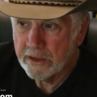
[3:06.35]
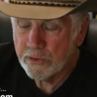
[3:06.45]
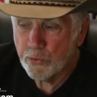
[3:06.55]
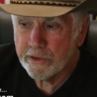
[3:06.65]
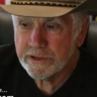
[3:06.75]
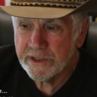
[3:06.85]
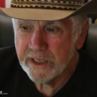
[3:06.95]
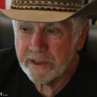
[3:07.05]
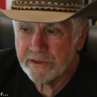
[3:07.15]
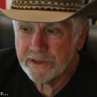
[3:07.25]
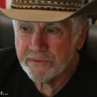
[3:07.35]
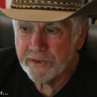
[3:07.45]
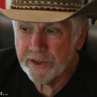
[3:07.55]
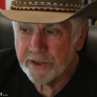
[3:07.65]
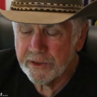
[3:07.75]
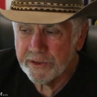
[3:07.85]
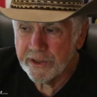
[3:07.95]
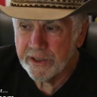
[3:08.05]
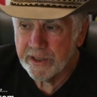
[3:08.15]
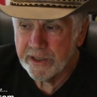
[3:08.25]
Towards the end of this video,
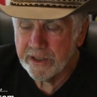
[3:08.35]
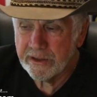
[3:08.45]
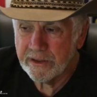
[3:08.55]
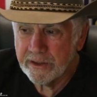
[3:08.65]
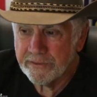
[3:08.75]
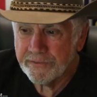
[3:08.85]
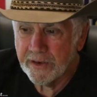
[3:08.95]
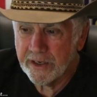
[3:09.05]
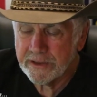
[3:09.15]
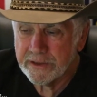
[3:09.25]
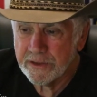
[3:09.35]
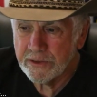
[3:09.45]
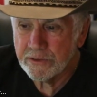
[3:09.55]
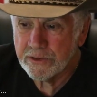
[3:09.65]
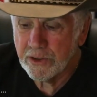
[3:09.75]
you're going to hear a Fox News